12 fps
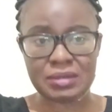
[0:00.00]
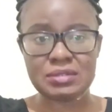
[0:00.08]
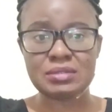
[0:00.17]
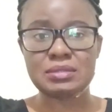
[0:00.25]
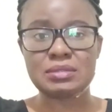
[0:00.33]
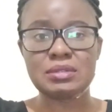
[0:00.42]

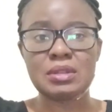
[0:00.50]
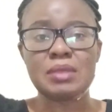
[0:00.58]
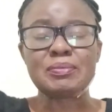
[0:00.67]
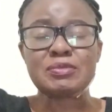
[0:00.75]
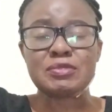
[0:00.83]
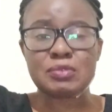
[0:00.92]

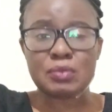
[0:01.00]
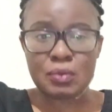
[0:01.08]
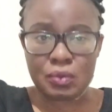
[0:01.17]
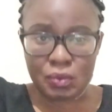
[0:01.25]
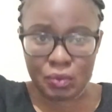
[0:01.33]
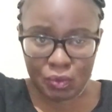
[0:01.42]
sleep
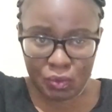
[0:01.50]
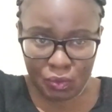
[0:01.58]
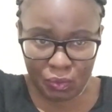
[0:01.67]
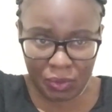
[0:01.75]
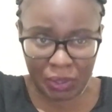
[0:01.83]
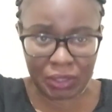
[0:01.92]
so
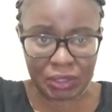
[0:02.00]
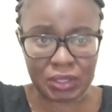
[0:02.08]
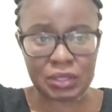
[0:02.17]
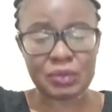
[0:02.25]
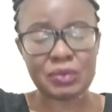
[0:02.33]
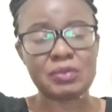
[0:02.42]

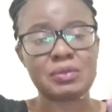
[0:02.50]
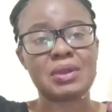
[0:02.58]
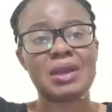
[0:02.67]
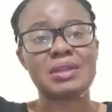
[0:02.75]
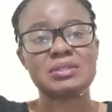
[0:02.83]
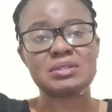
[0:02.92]
quickly, or you
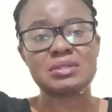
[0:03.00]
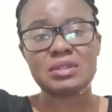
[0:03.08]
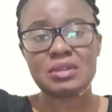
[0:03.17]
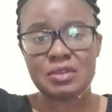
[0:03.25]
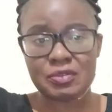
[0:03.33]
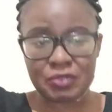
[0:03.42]
can't
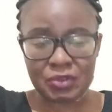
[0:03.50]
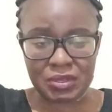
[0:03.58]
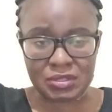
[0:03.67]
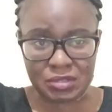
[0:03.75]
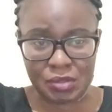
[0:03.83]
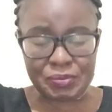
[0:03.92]
fall
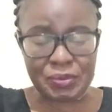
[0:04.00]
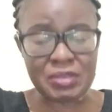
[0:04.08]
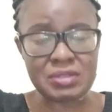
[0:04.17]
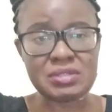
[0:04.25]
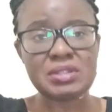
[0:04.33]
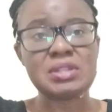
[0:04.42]
asleep
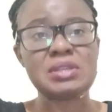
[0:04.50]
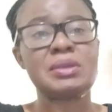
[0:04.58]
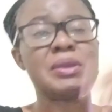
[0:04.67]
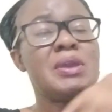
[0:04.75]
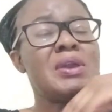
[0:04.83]
easily.